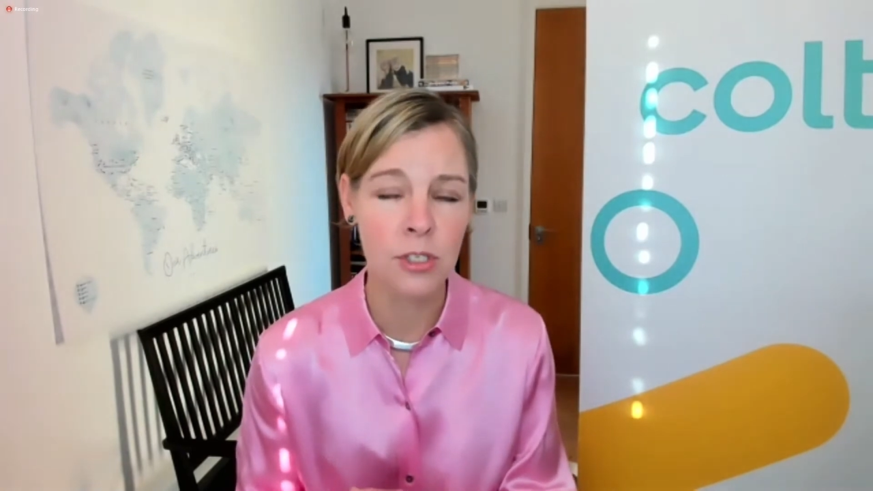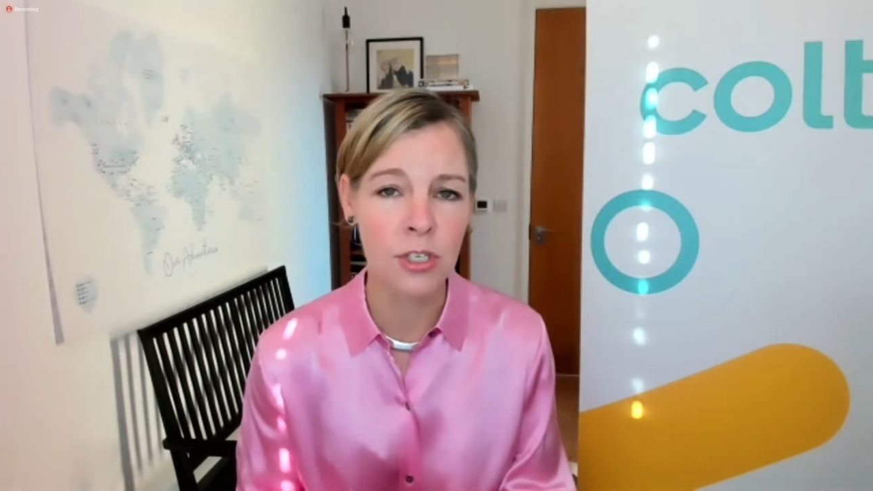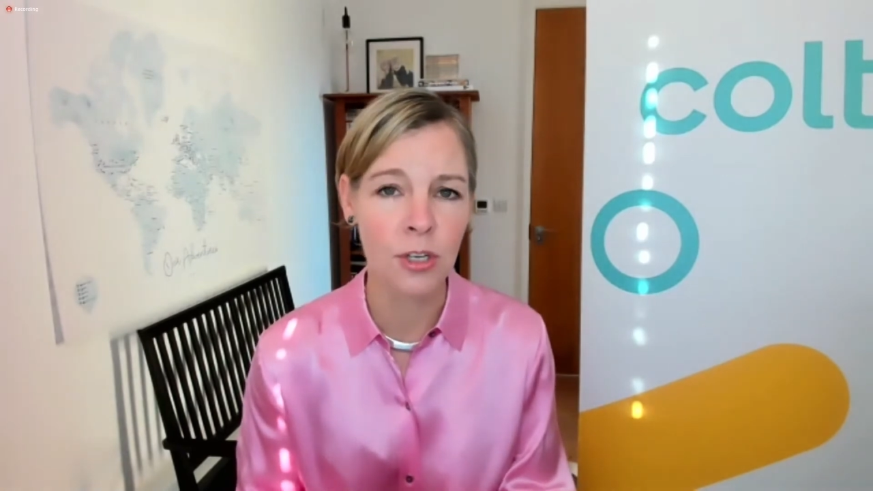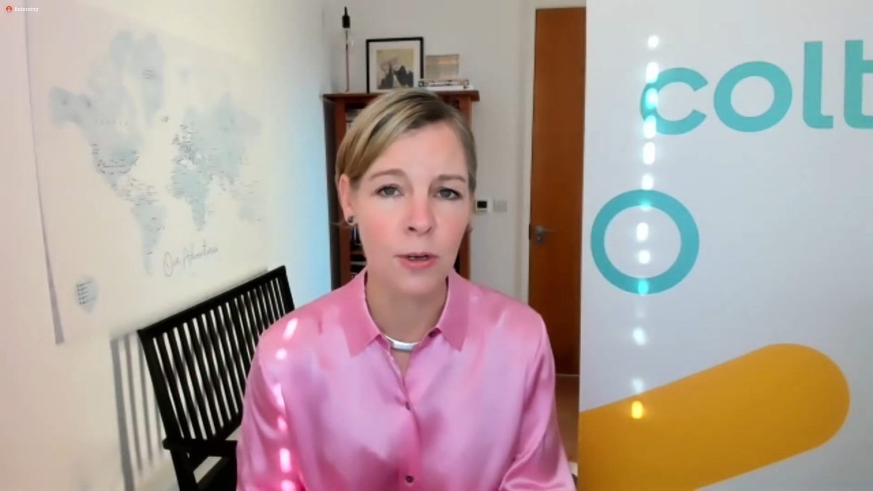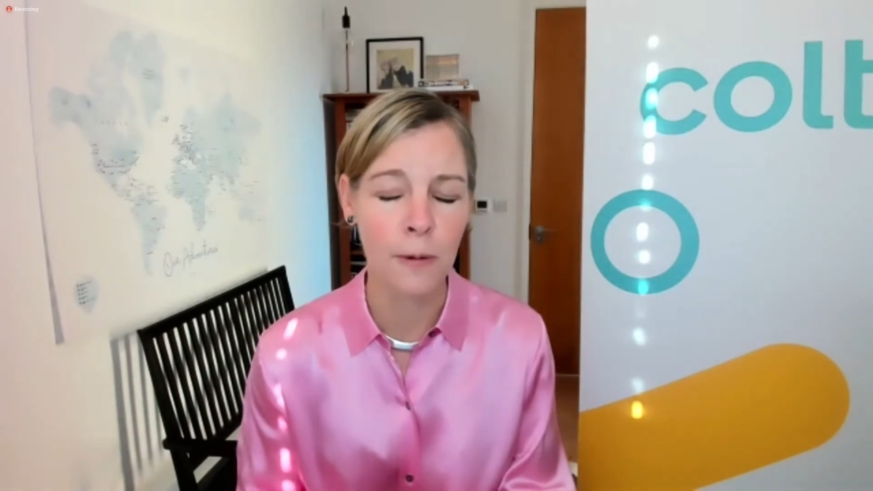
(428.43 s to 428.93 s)

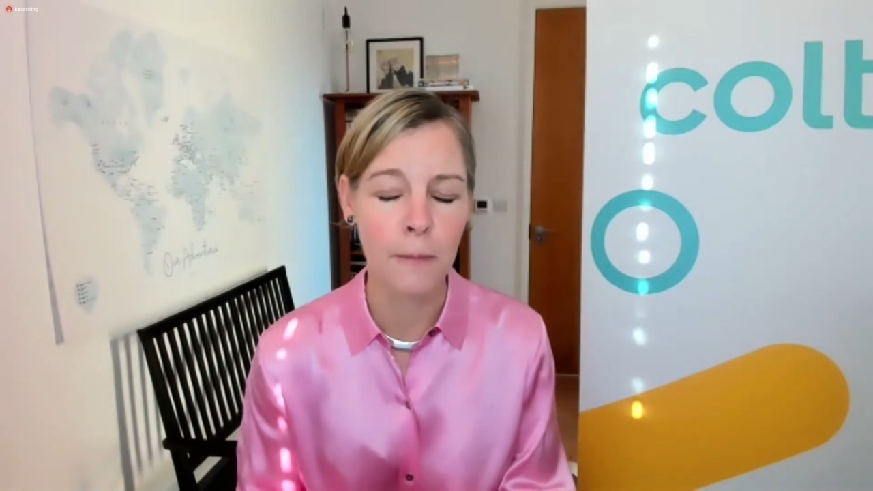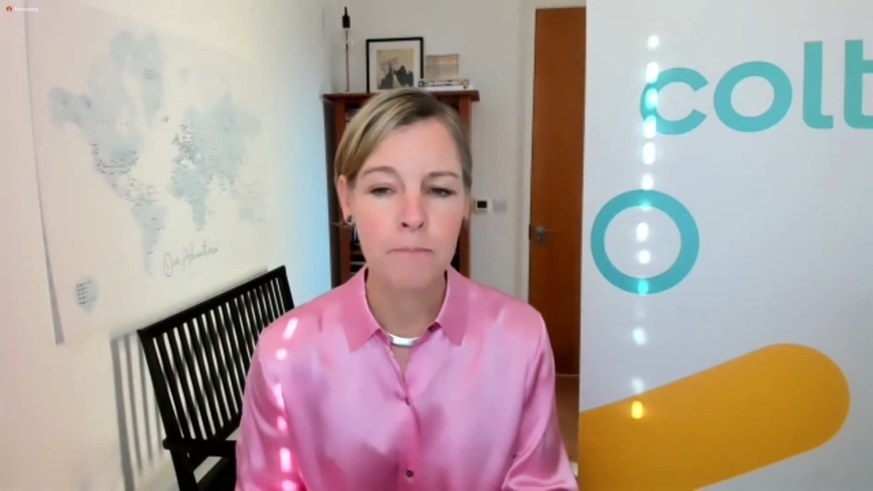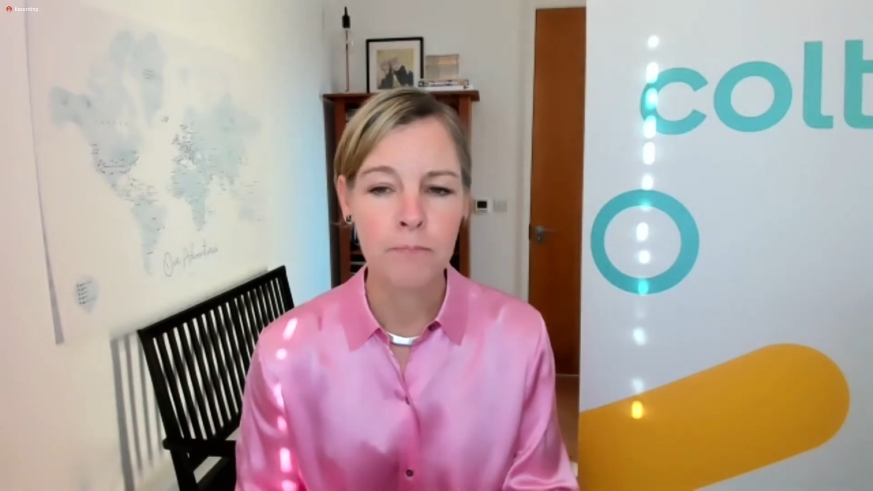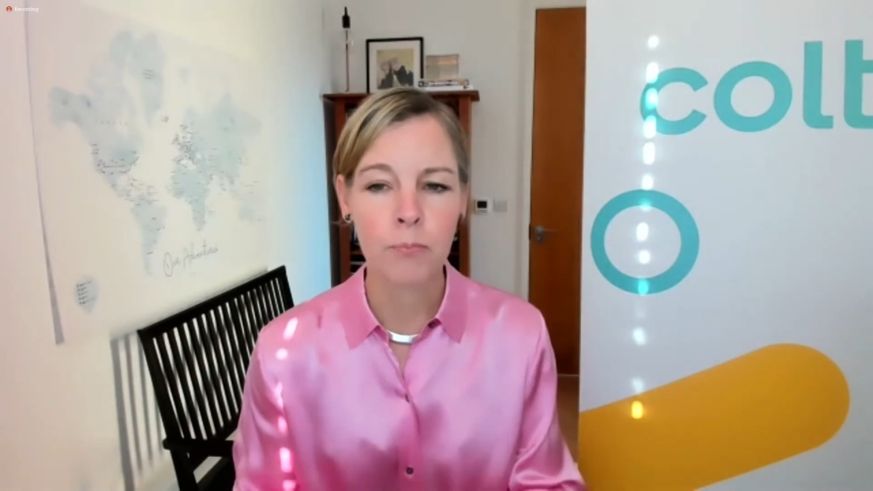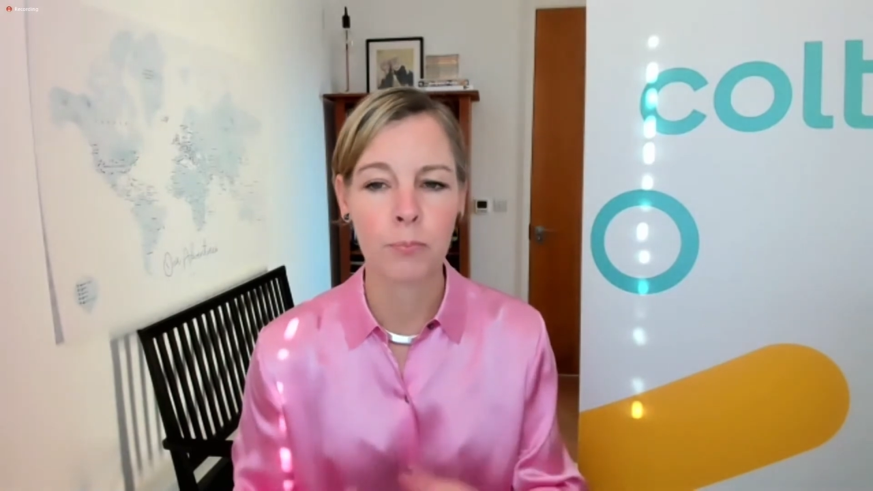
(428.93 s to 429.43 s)
to
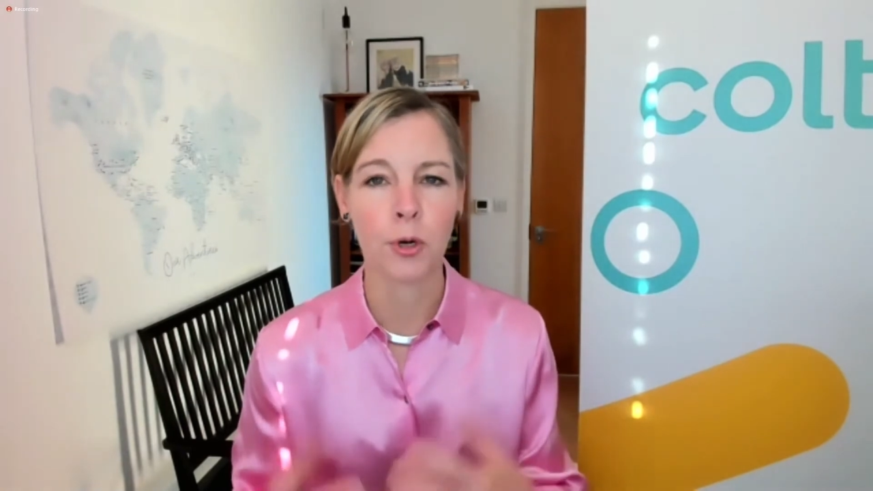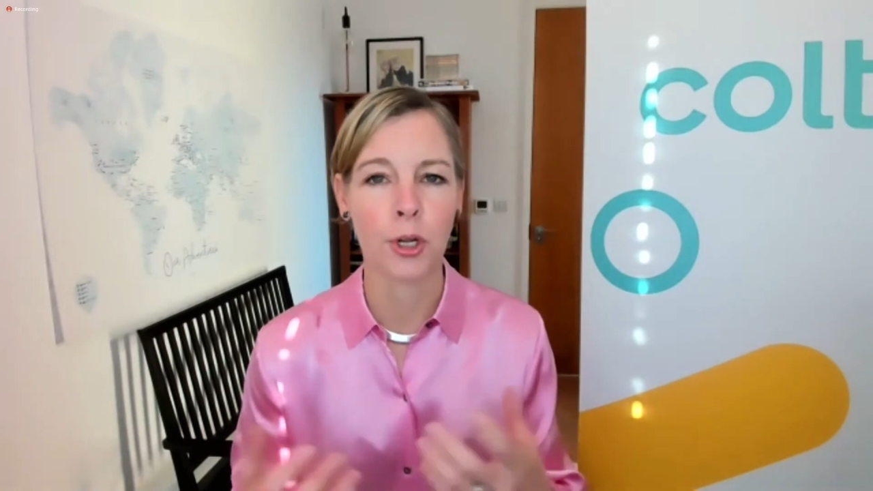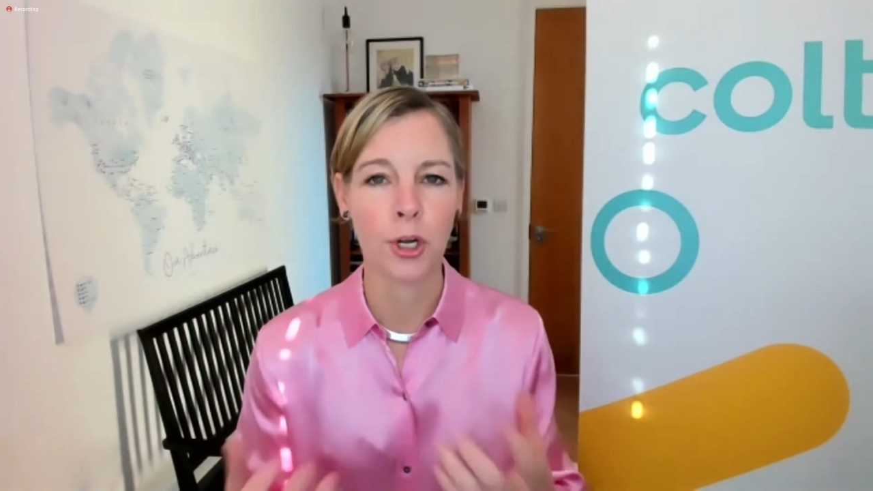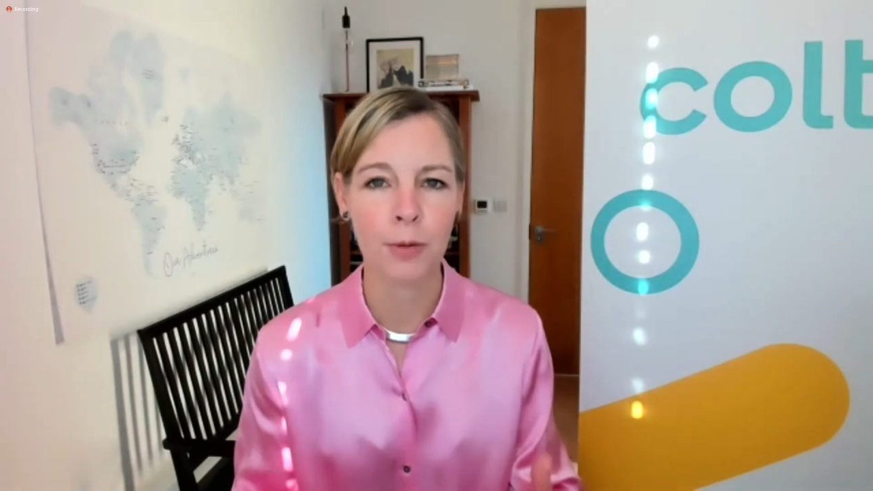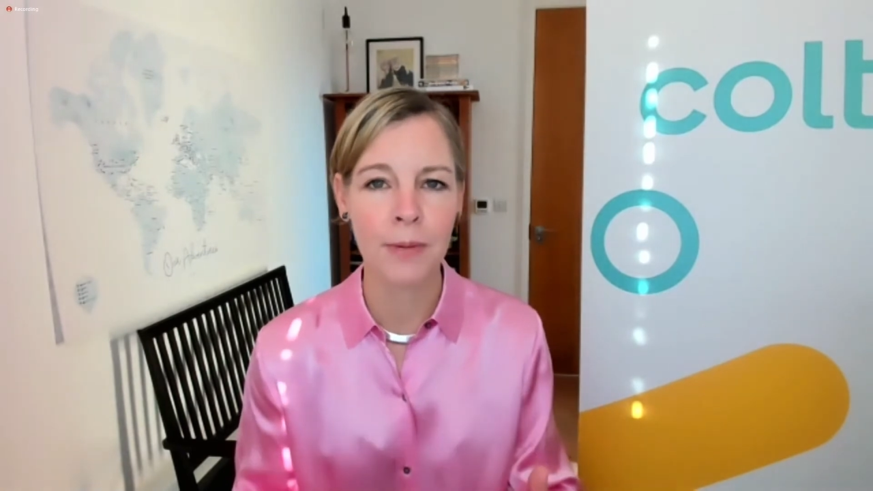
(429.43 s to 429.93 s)

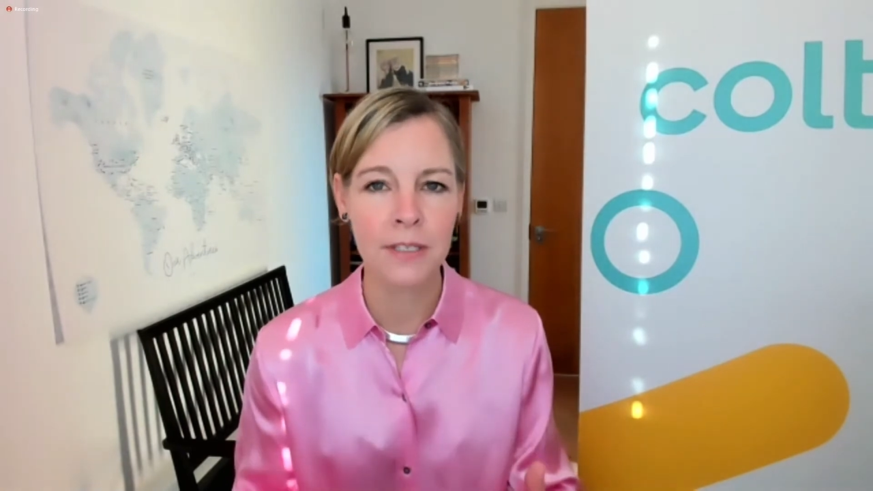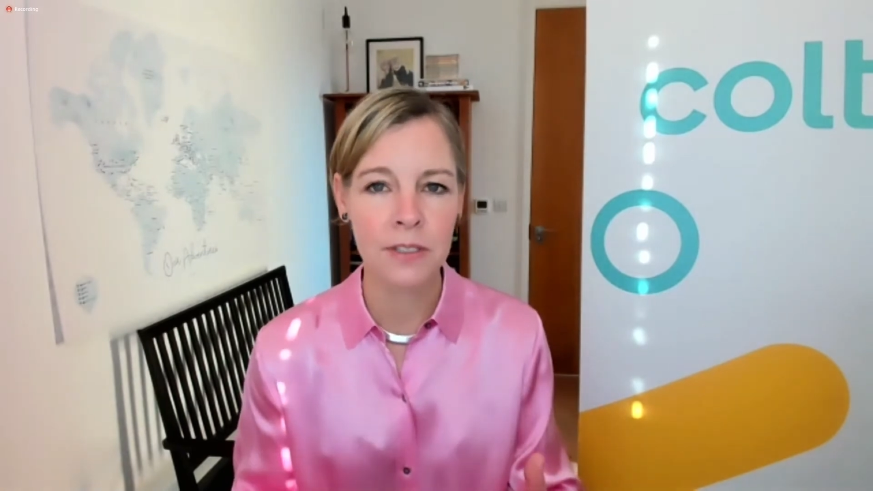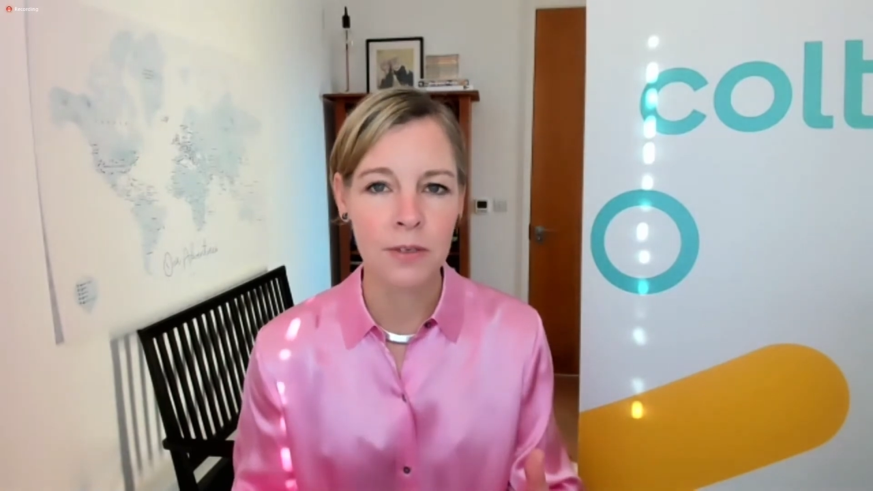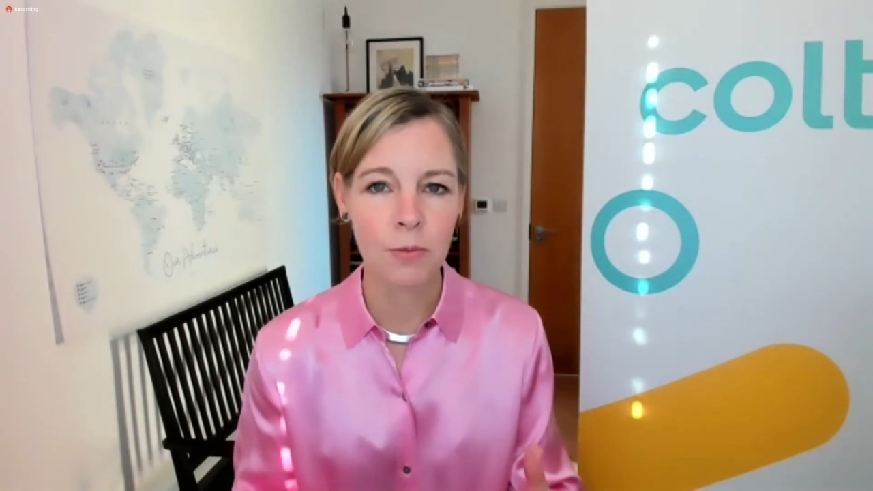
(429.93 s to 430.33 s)
procurement,